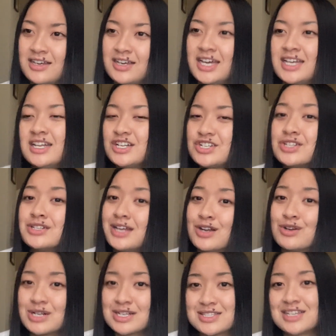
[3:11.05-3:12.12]
In a
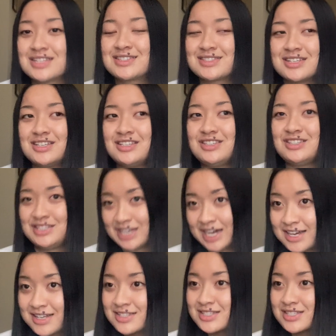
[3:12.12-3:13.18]
generic sense,
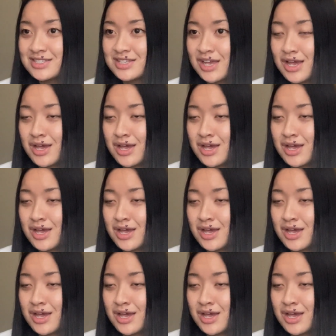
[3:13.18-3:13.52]
yes,